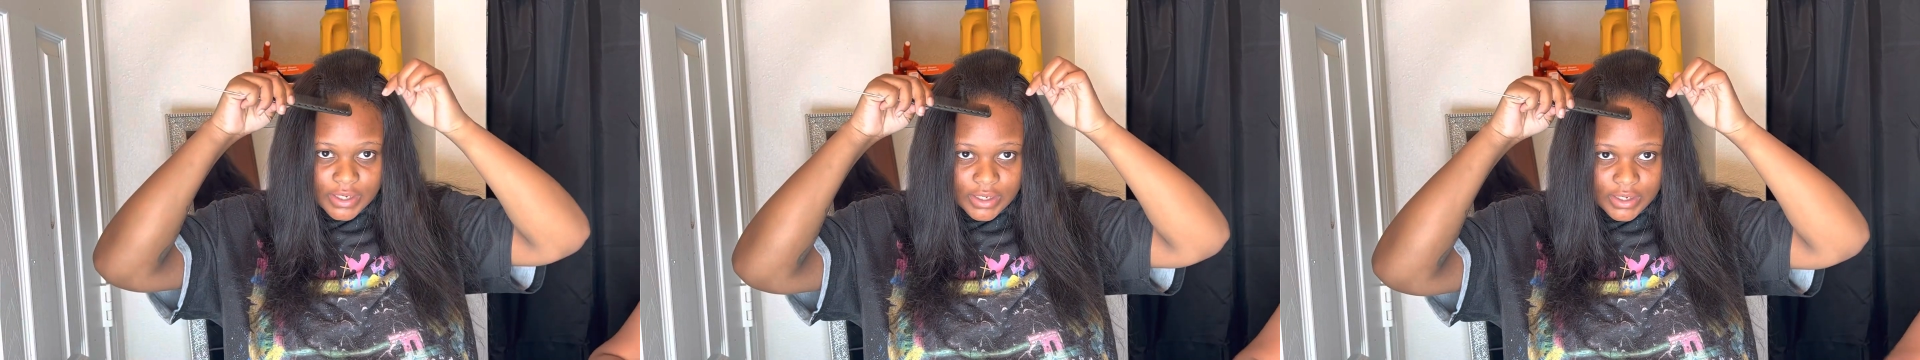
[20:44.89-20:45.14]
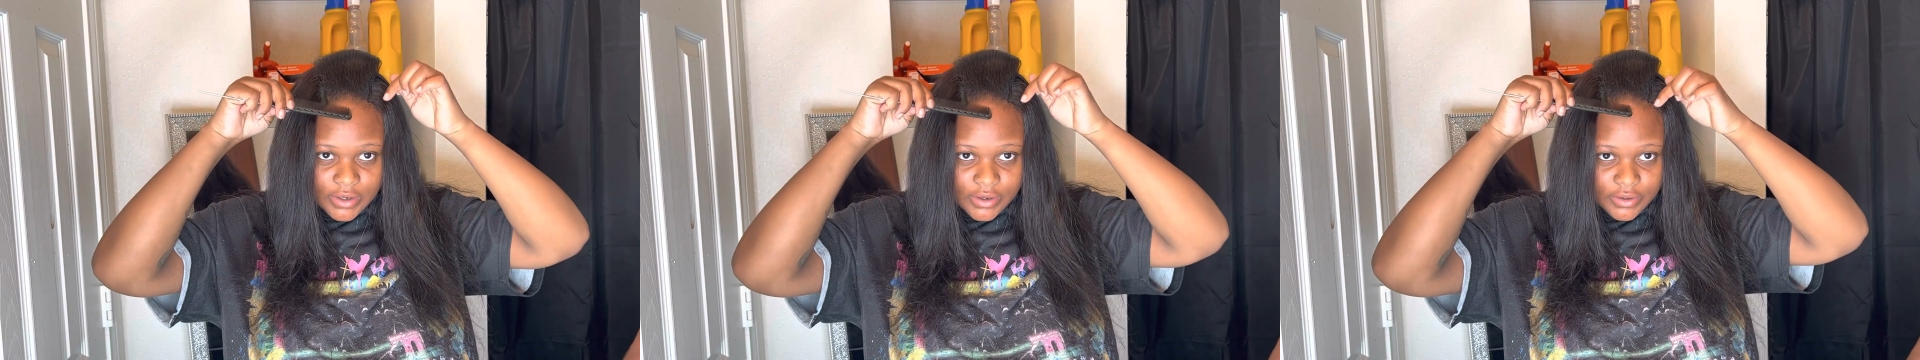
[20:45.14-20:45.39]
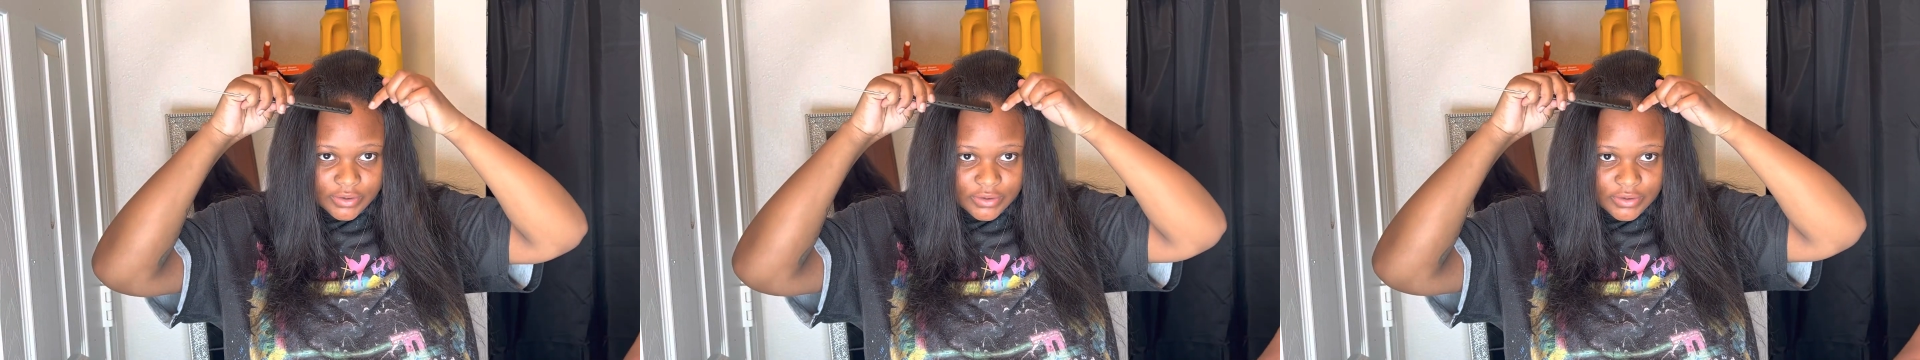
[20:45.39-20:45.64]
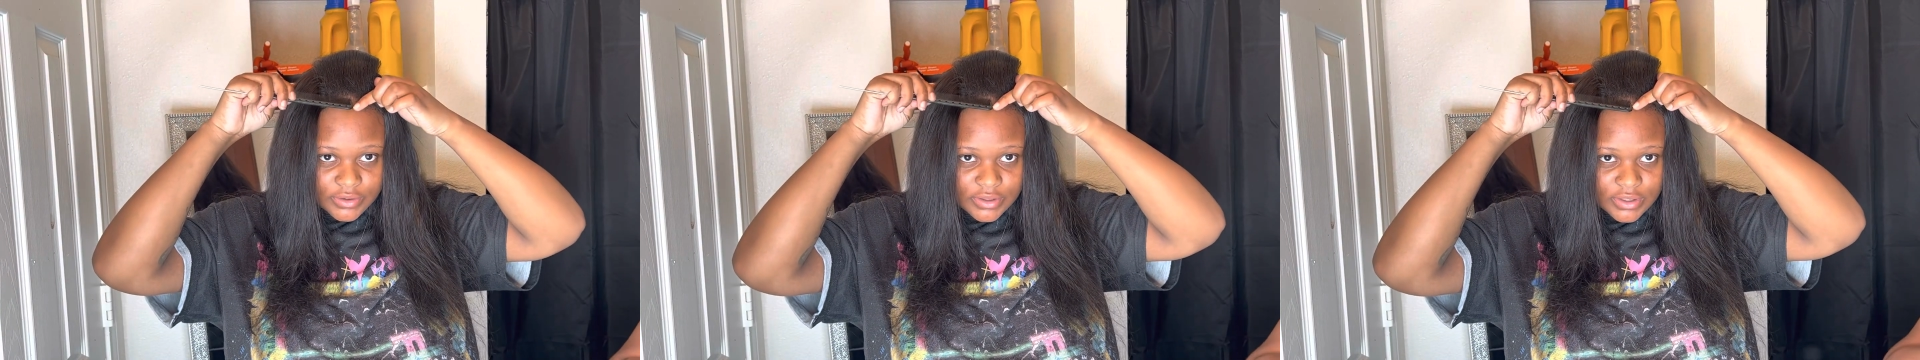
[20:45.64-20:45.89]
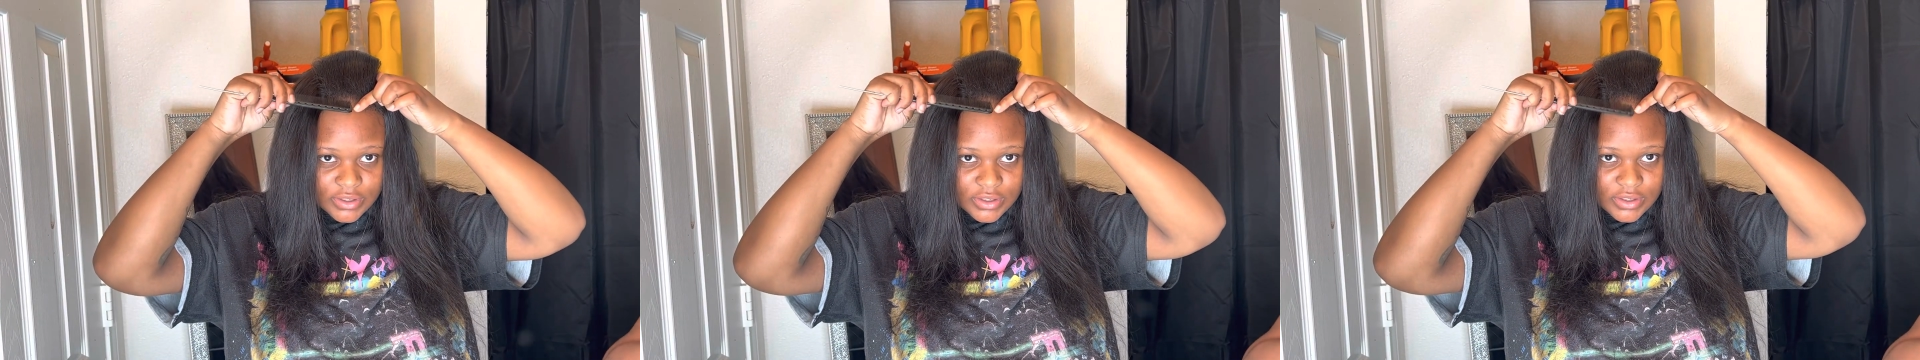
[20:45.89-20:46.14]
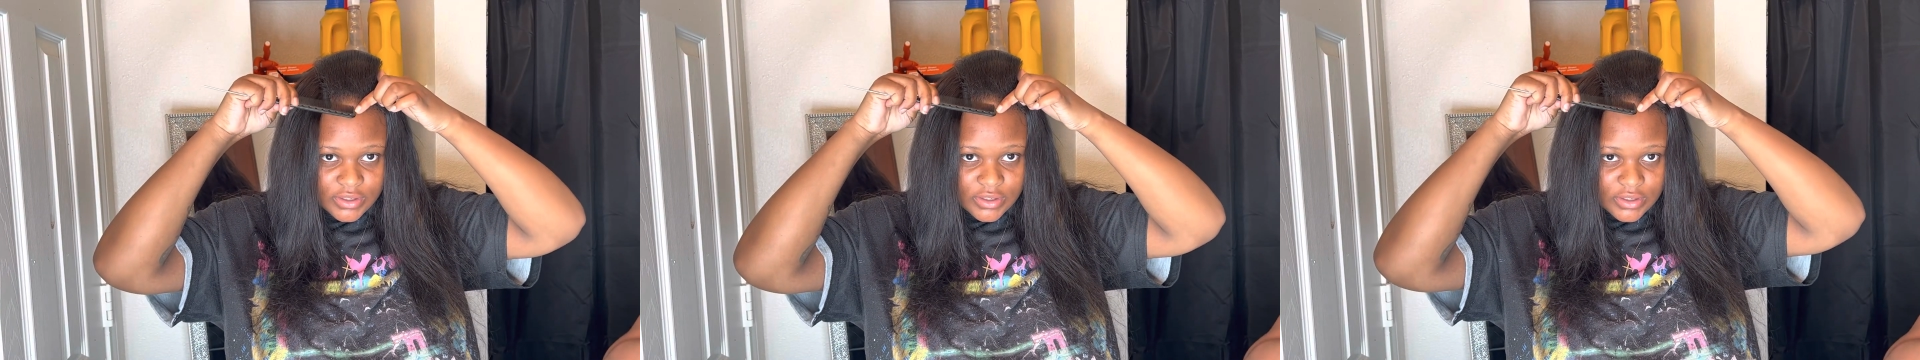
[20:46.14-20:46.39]
hair
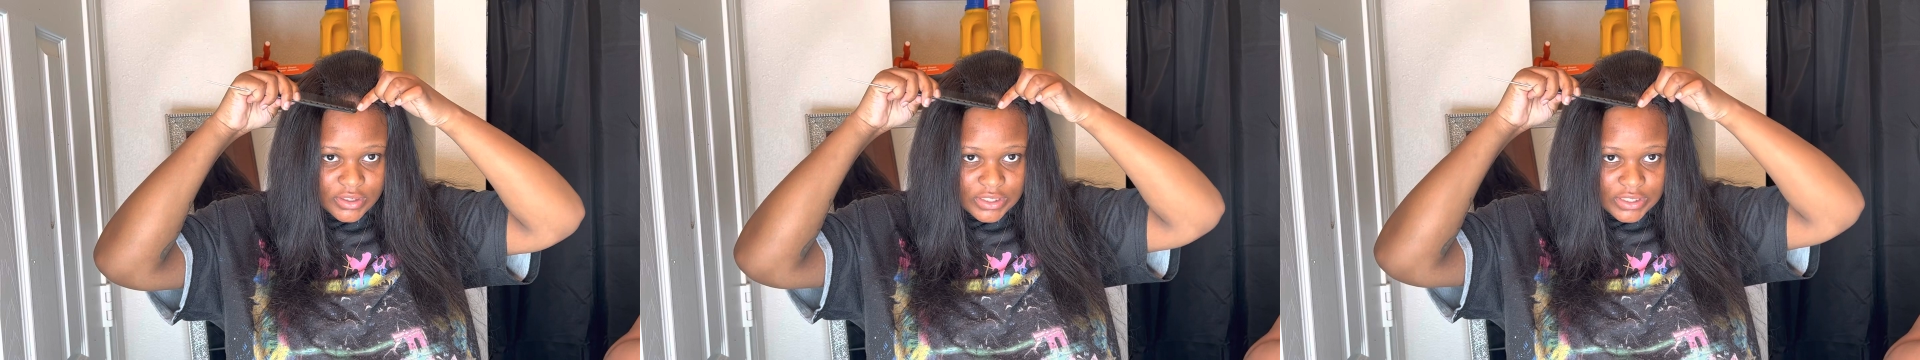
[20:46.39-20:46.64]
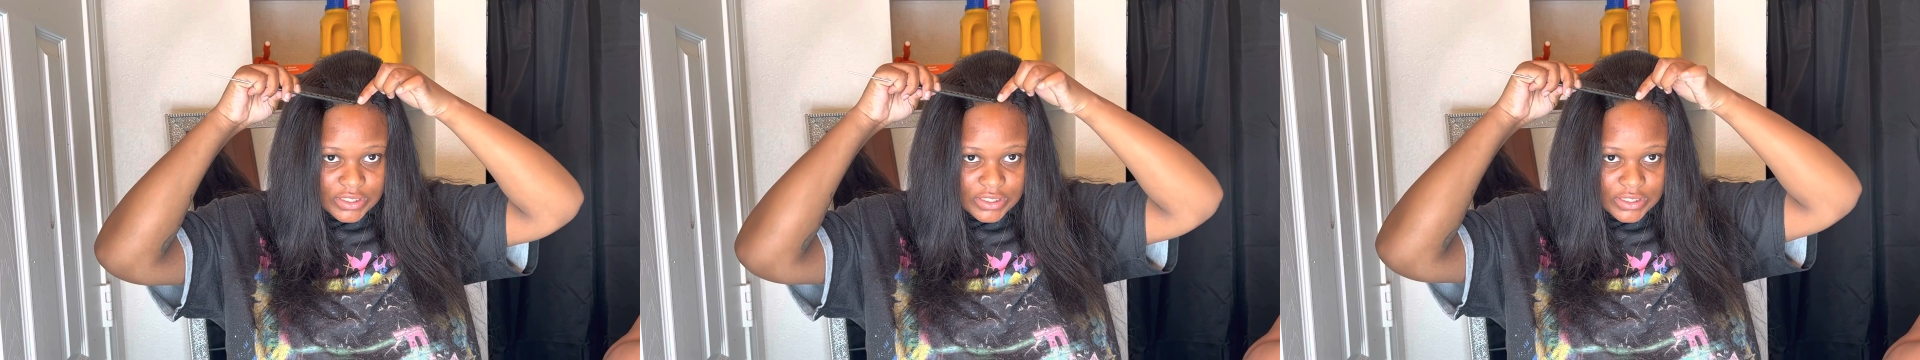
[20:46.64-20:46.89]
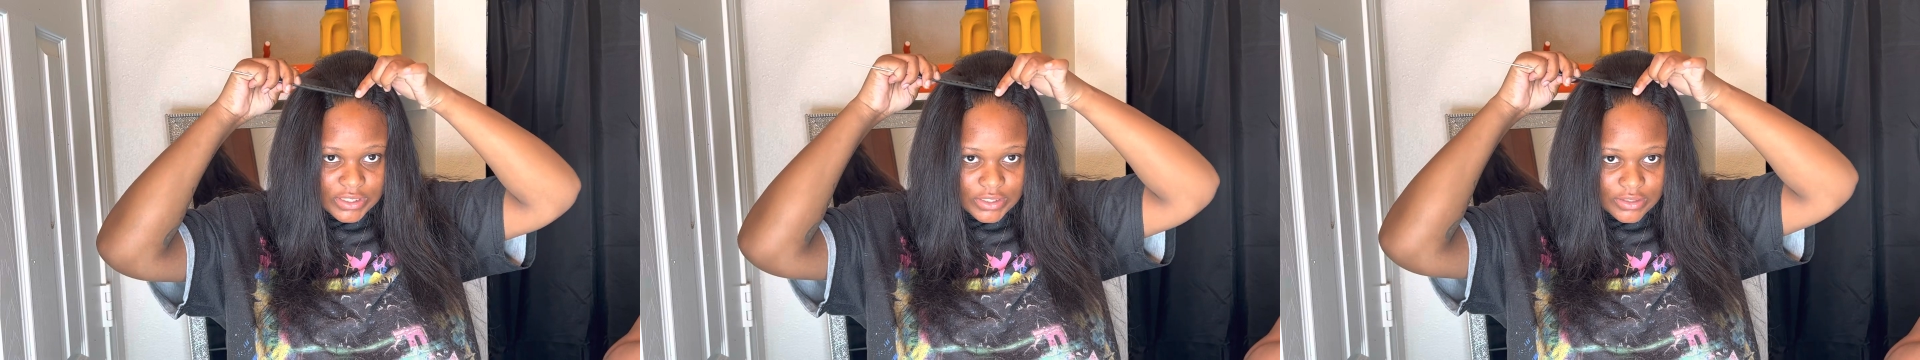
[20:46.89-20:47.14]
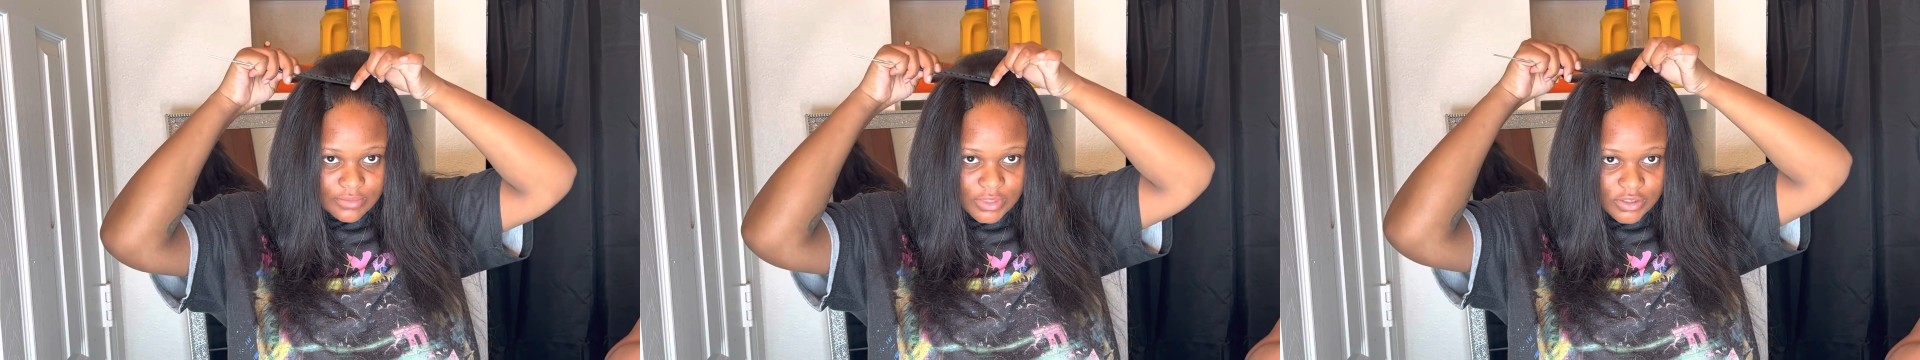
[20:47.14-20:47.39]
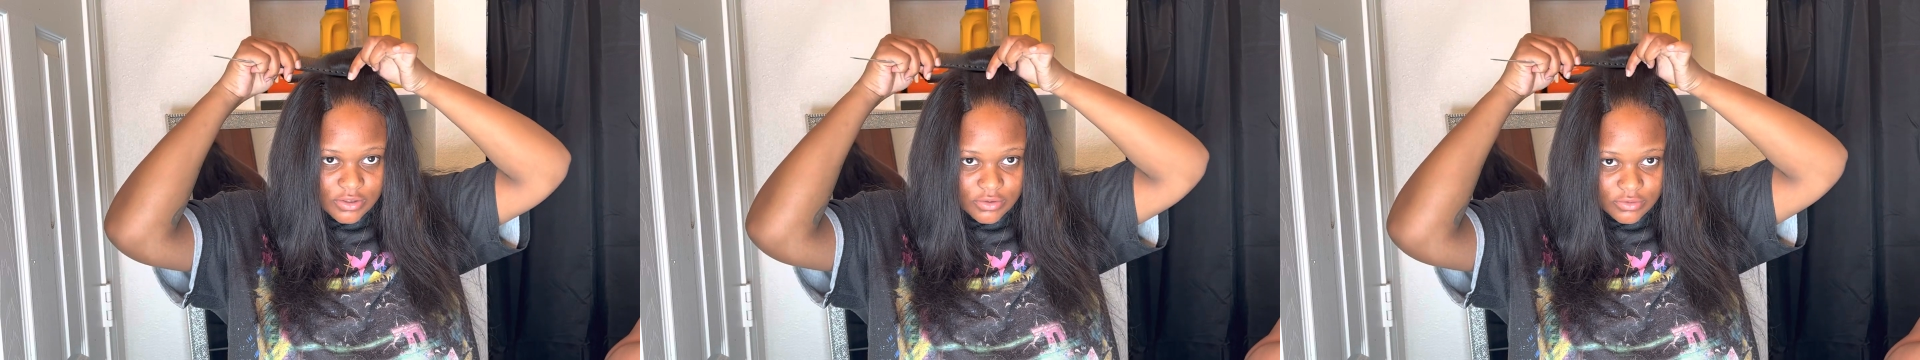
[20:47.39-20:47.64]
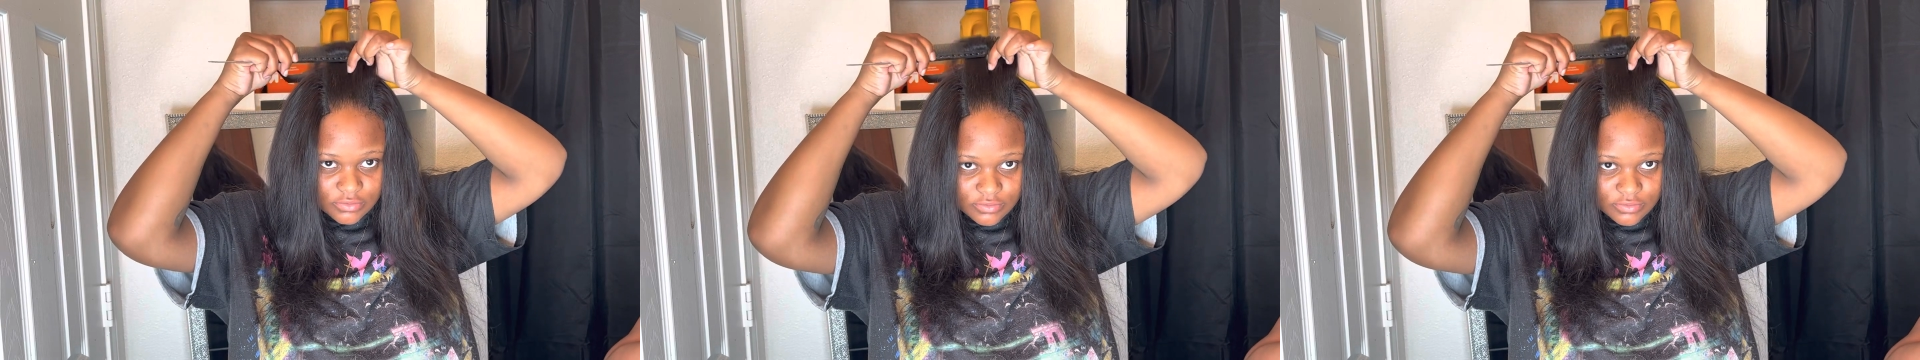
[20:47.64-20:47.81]
in the middle